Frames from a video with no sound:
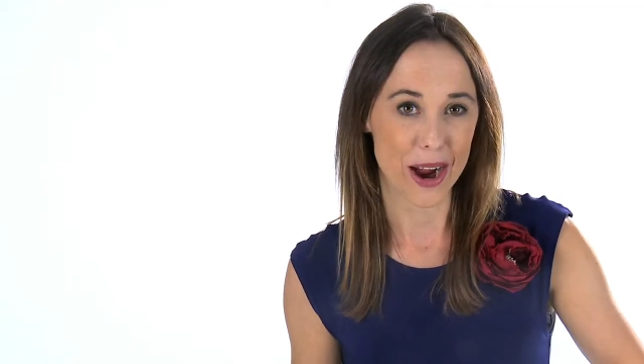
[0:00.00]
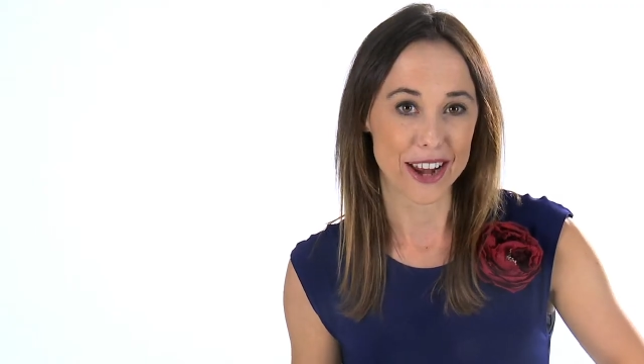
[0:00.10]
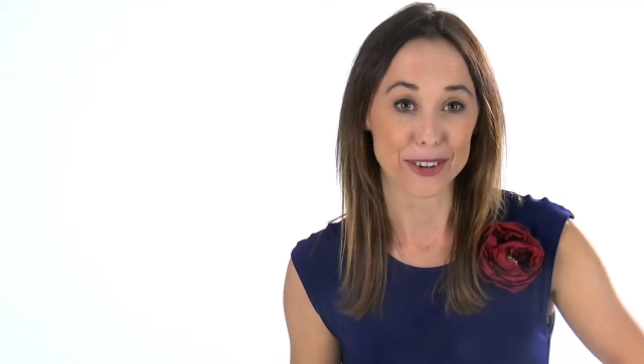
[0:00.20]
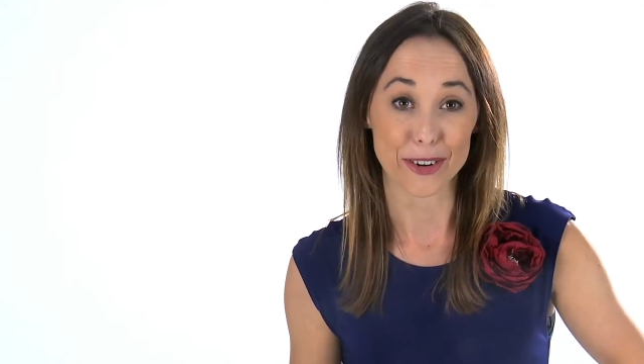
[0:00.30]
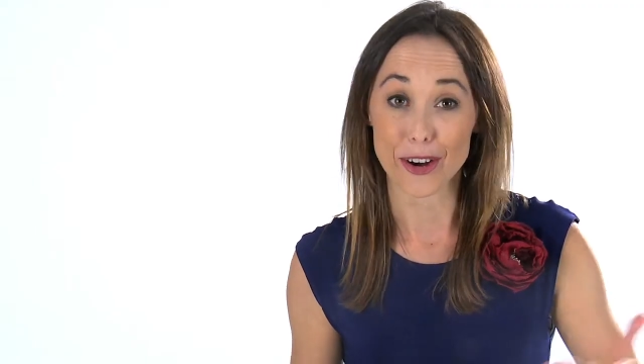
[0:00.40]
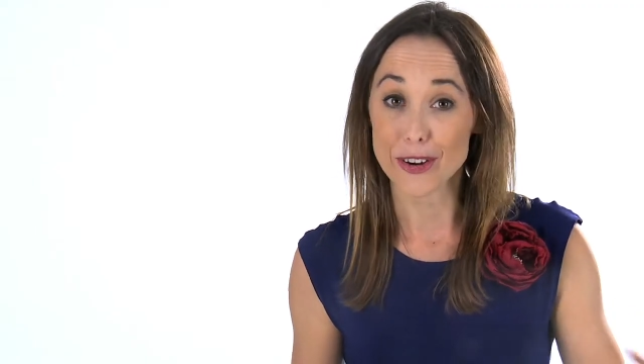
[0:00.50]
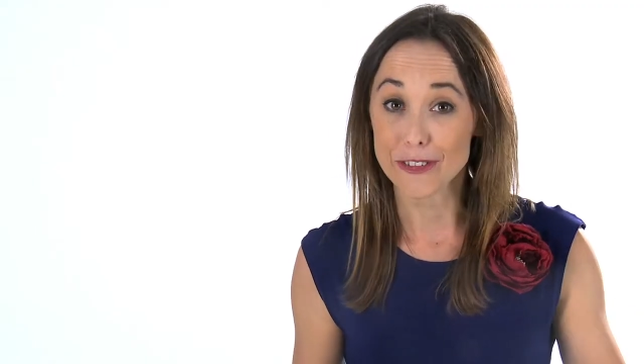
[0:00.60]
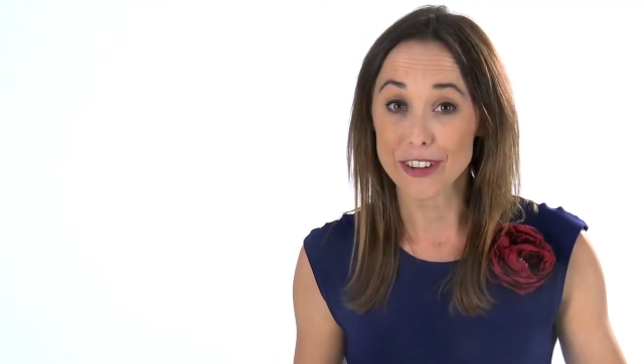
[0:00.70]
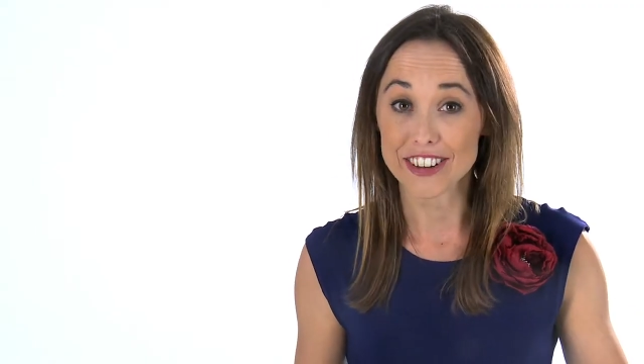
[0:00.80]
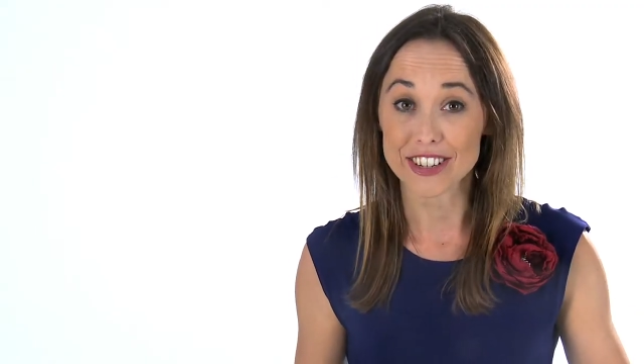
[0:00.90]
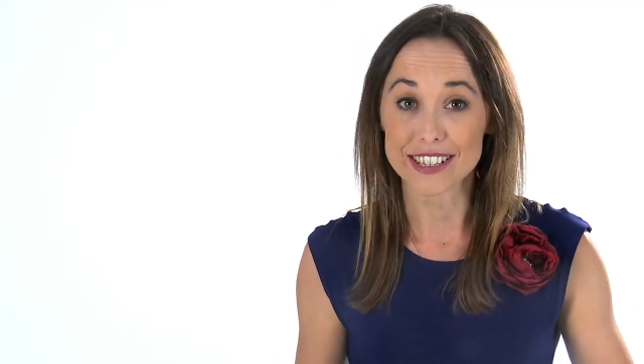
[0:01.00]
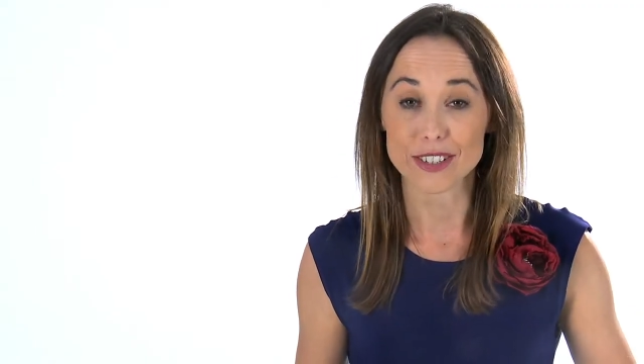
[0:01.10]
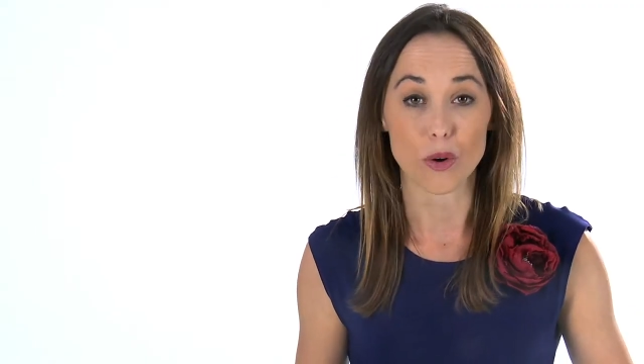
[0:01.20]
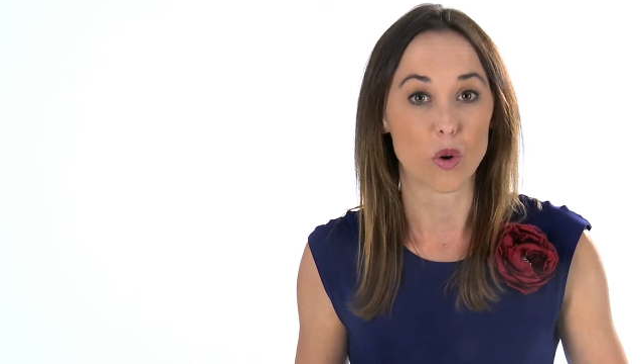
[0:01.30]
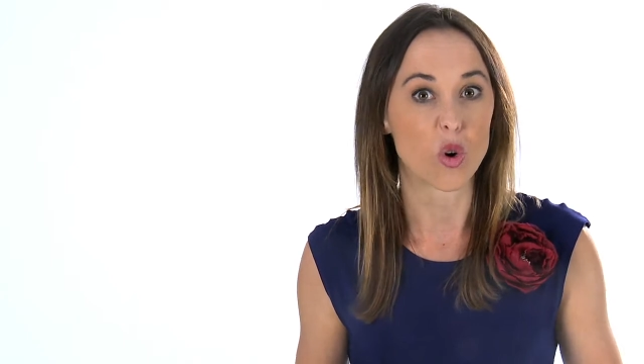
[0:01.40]
way to grow your veggies
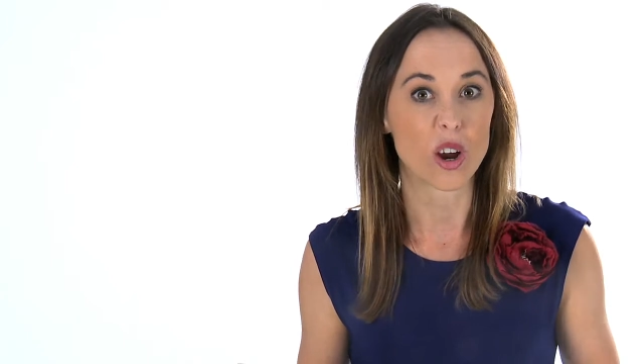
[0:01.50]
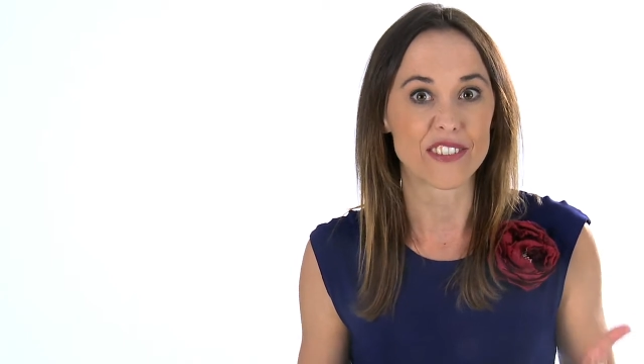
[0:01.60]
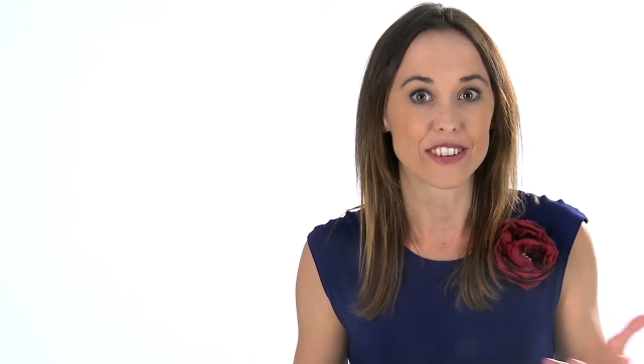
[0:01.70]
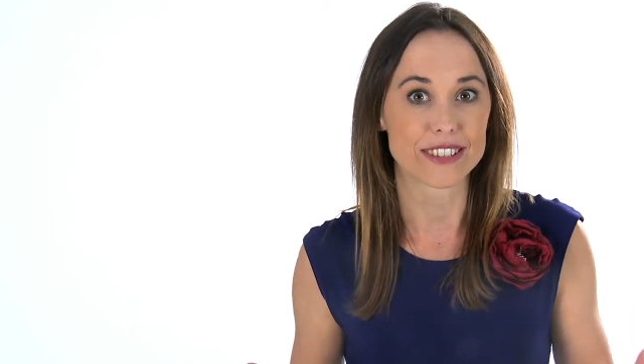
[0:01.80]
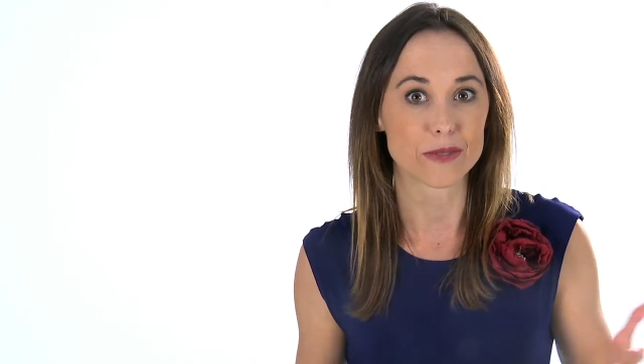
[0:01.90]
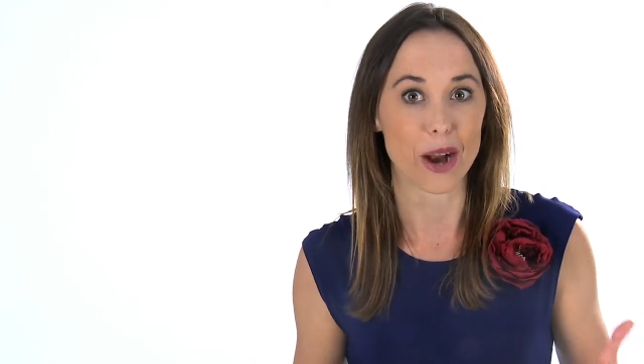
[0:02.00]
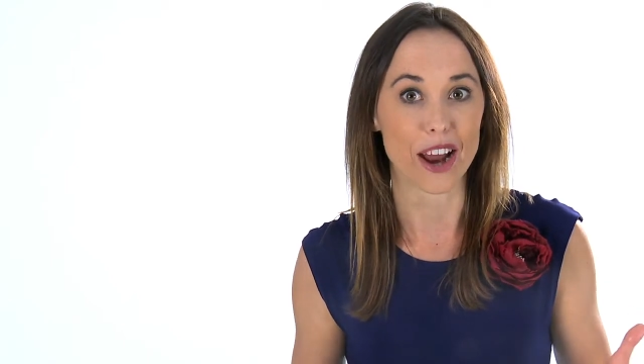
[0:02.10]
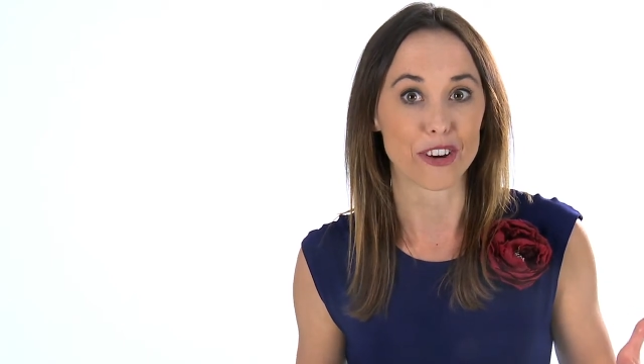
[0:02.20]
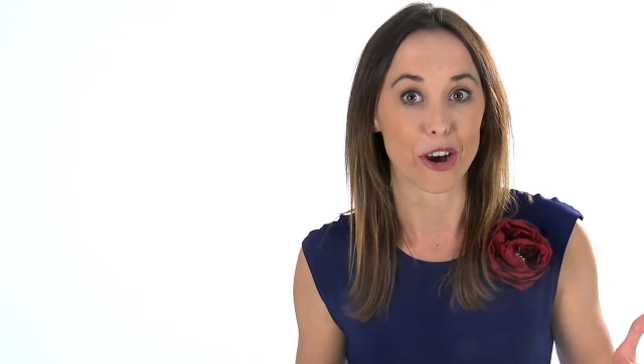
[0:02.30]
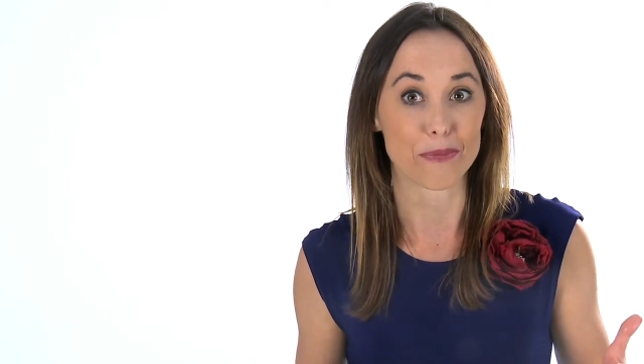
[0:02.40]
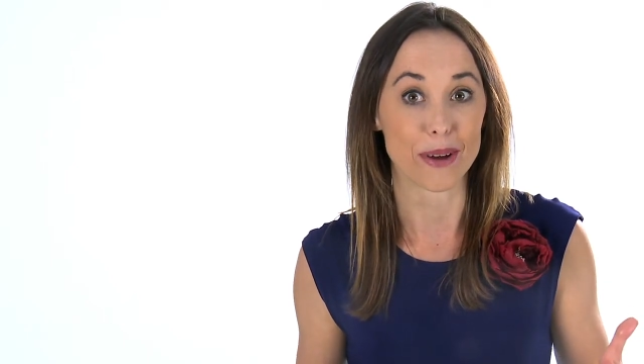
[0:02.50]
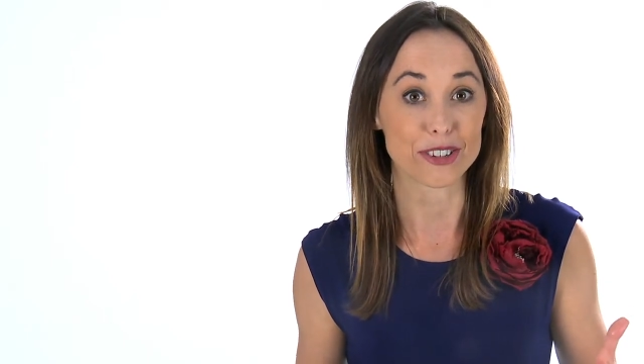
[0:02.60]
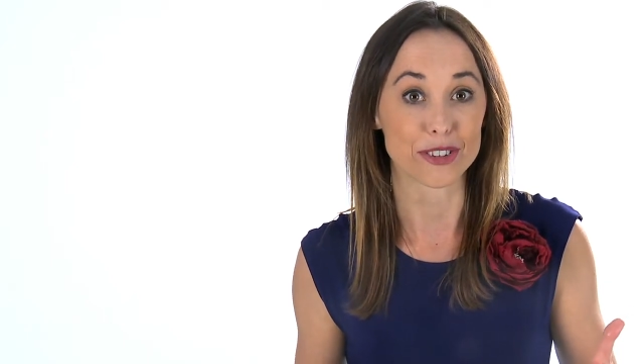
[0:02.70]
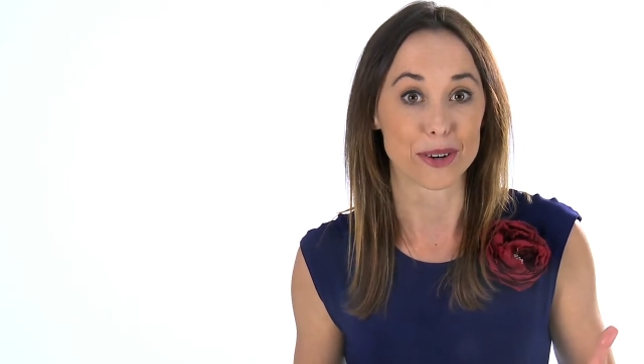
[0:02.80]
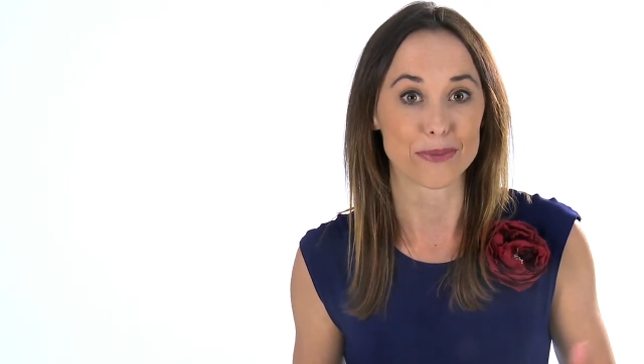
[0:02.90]
or even sprout your own
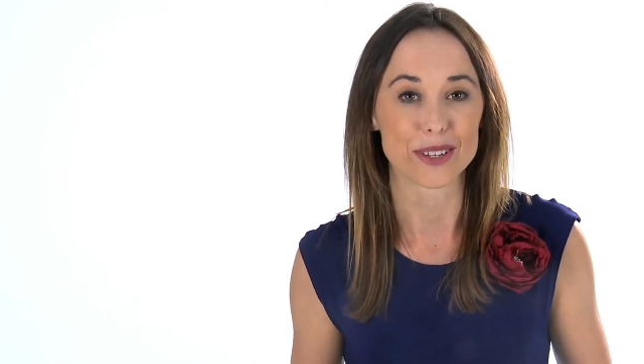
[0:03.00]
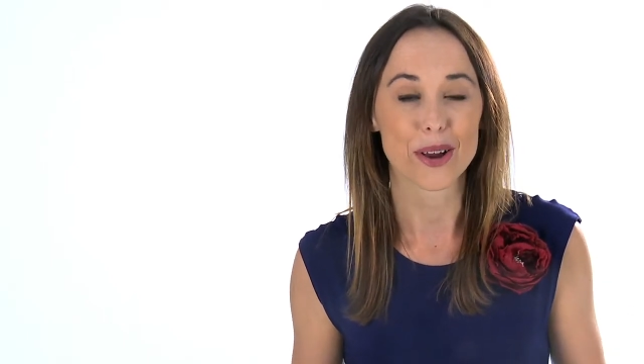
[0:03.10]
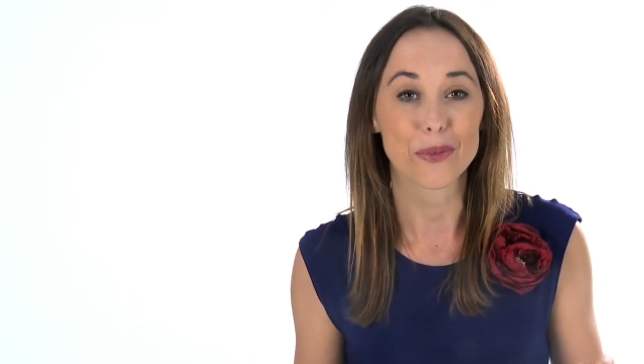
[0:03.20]
mushrooms,